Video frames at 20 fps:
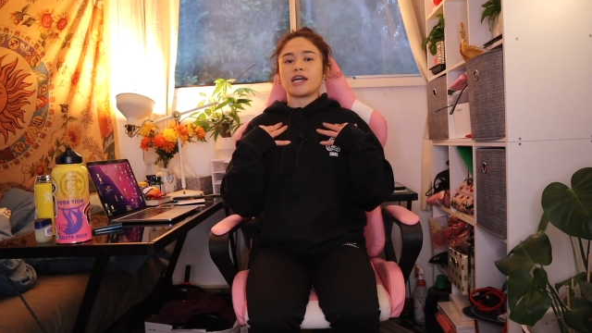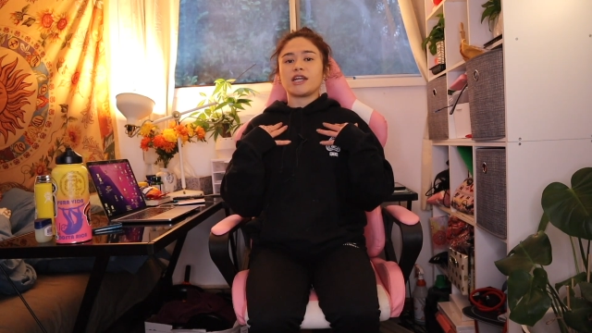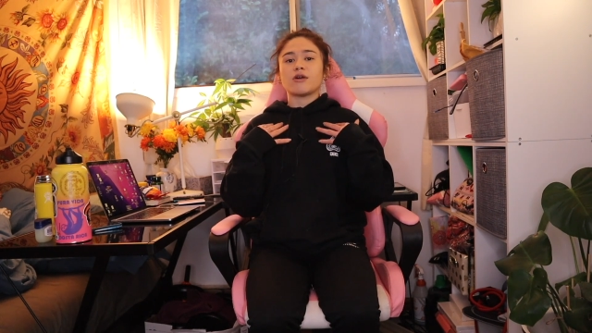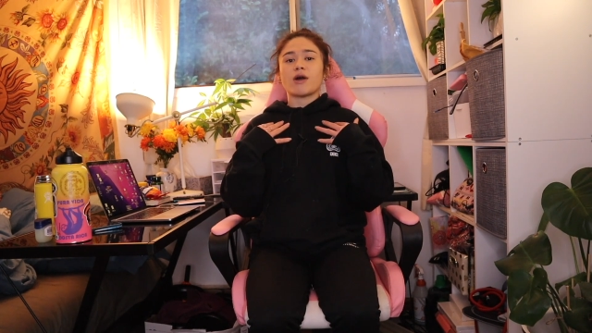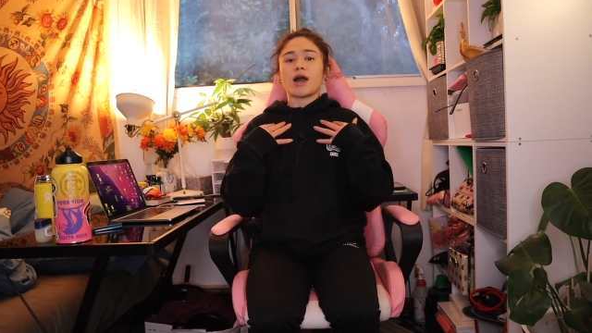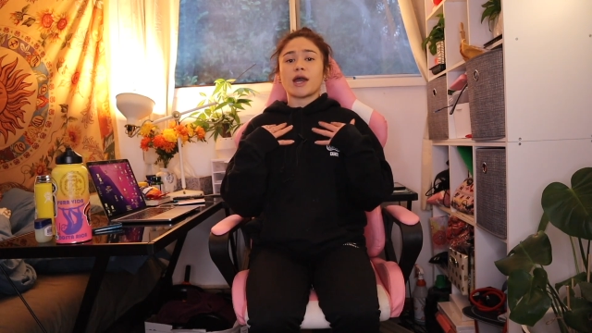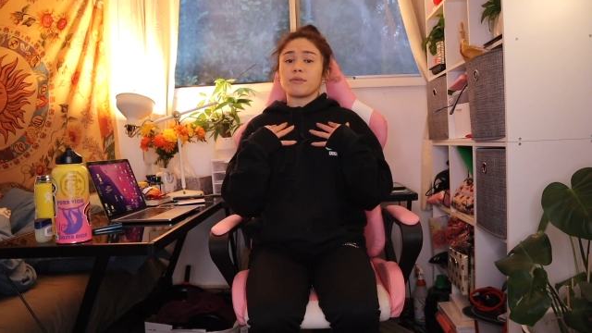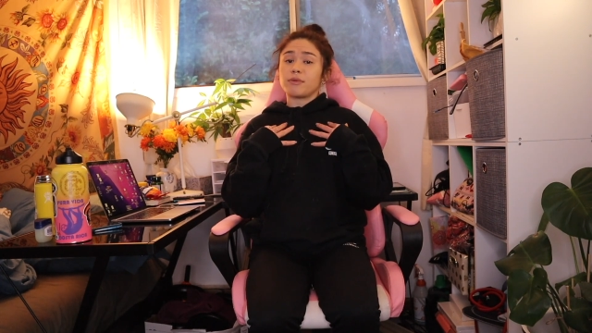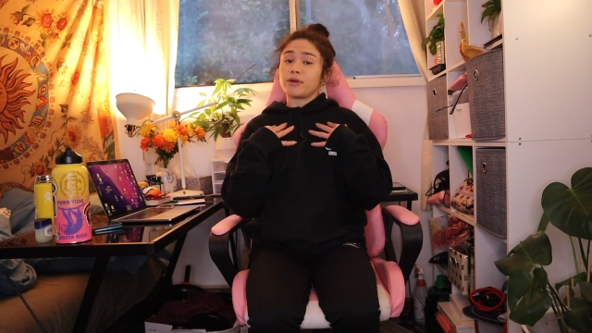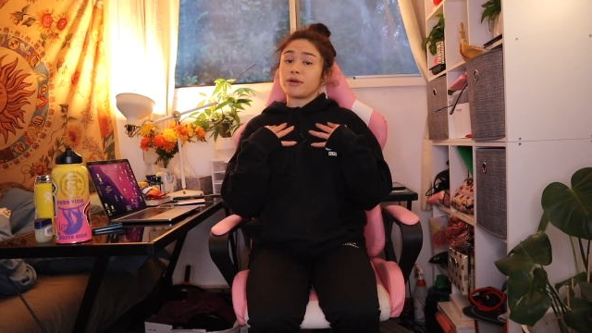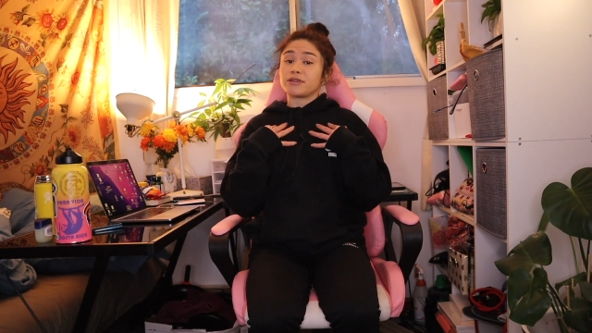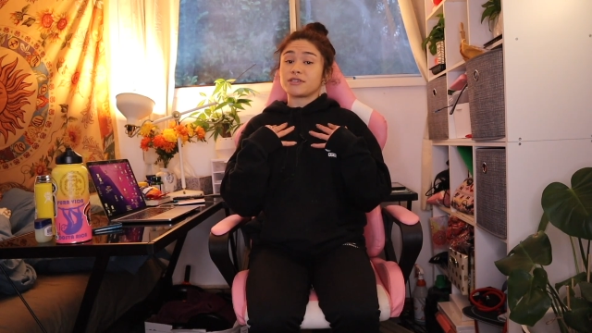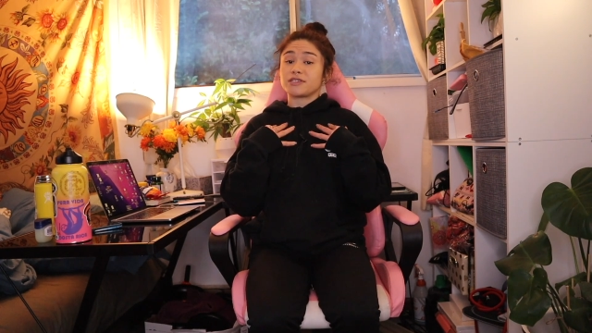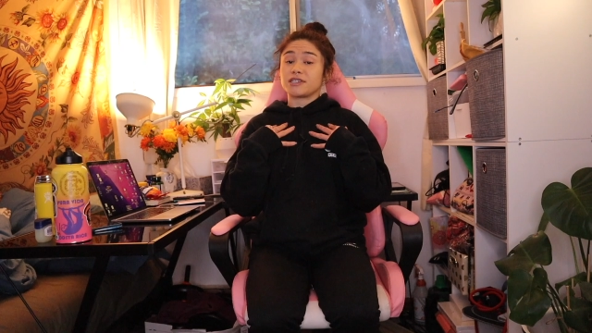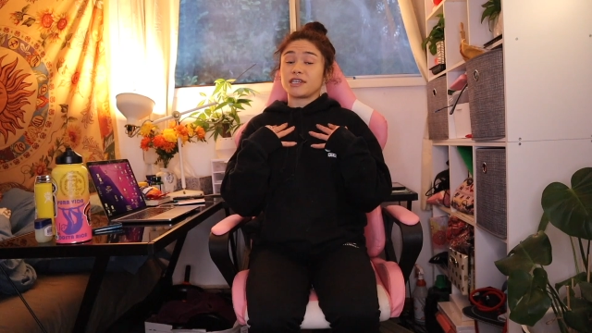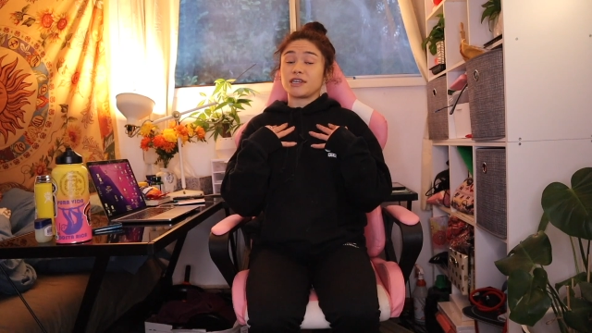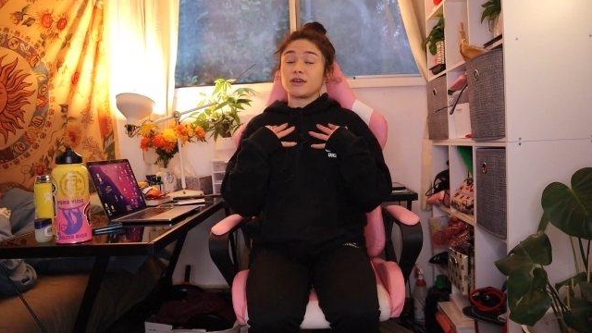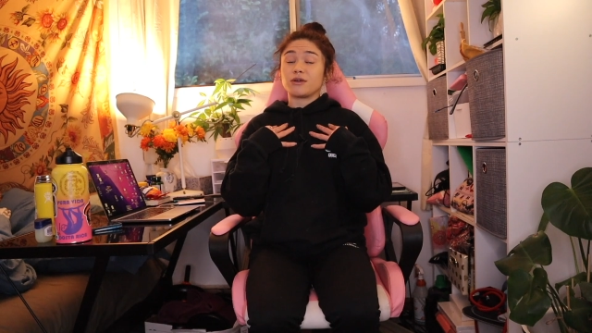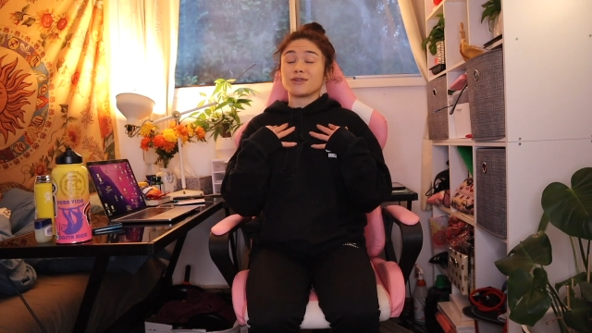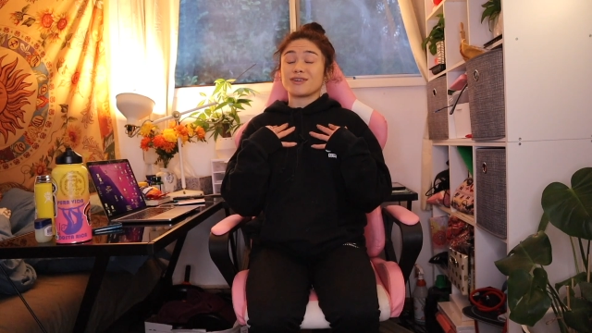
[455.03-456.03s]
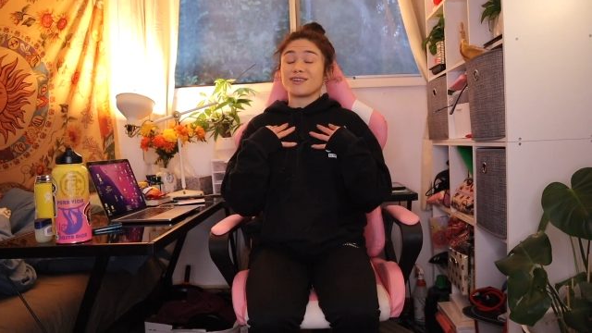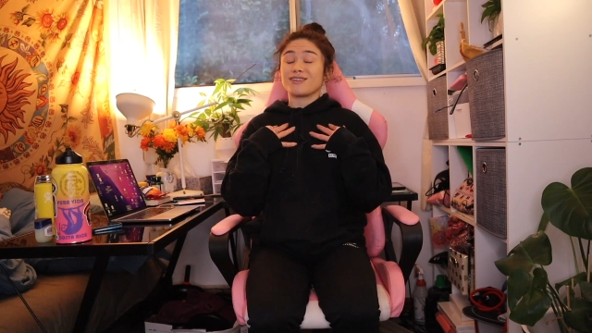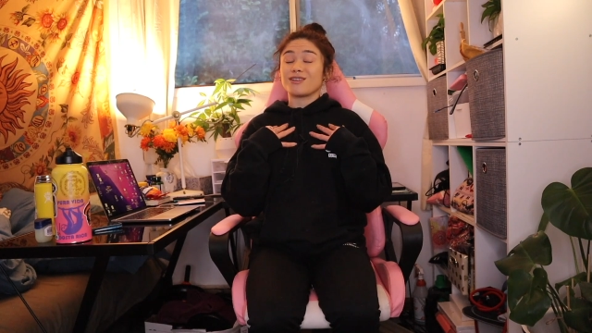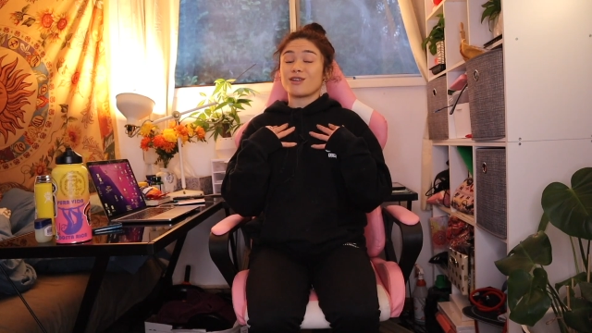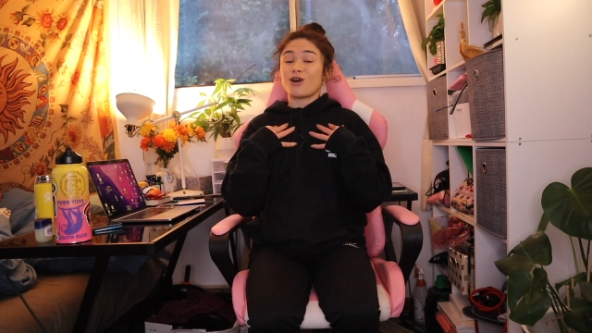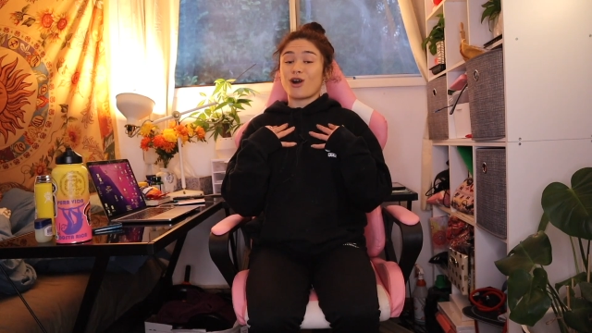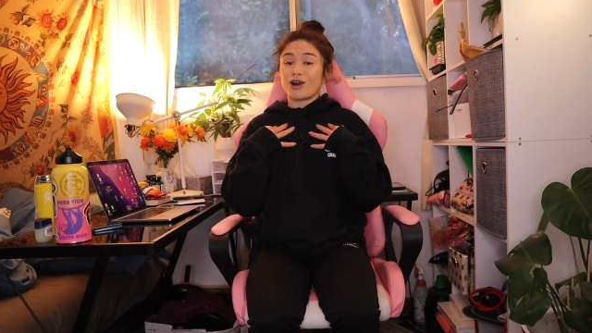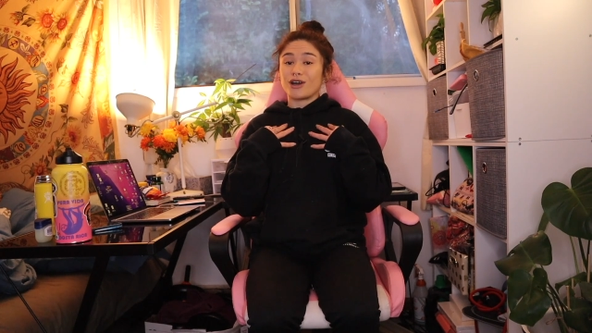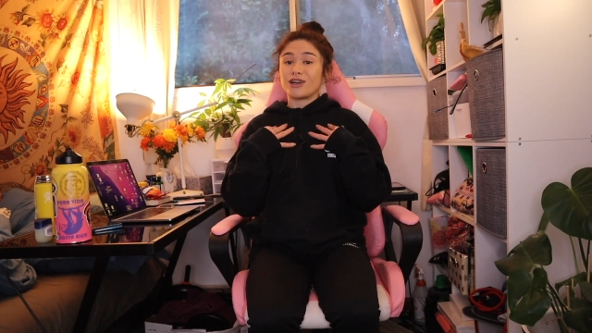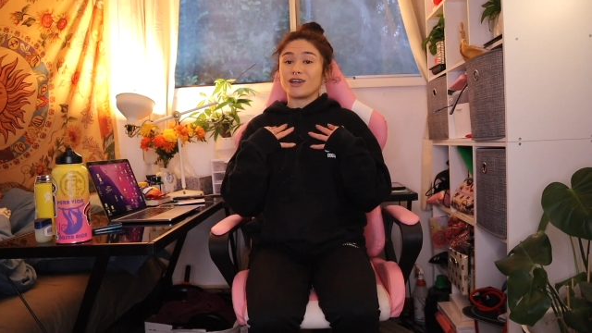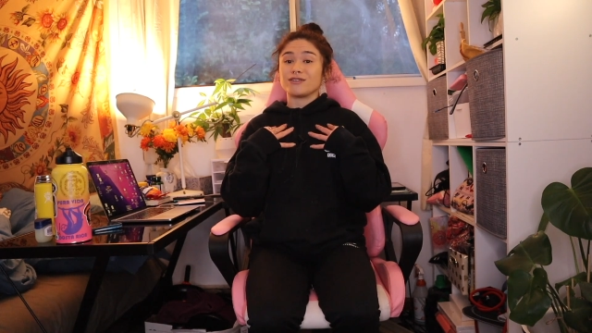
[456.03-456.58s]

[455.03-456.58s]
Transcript: know I personally hold a lot